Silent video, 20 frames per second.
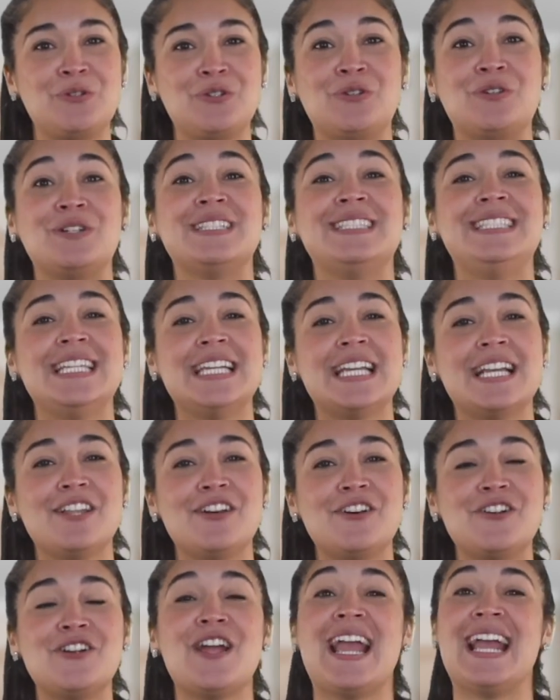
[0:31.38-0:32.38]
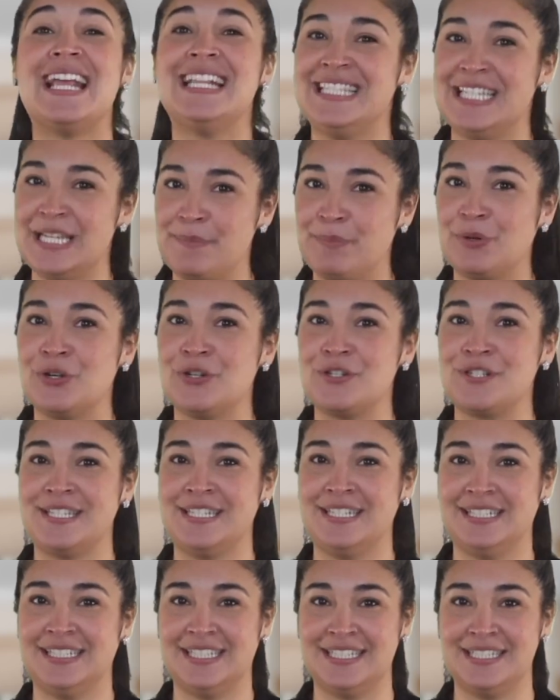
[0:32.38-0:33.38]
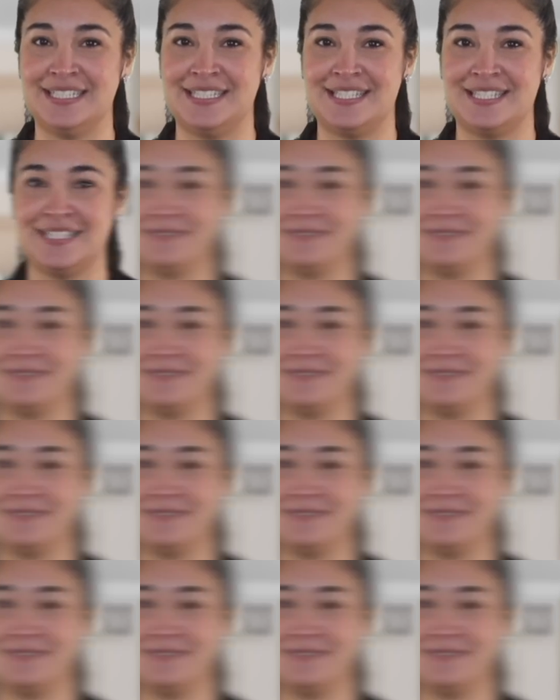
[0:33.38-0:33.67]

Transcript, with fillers: uno, declutter and depersonalize.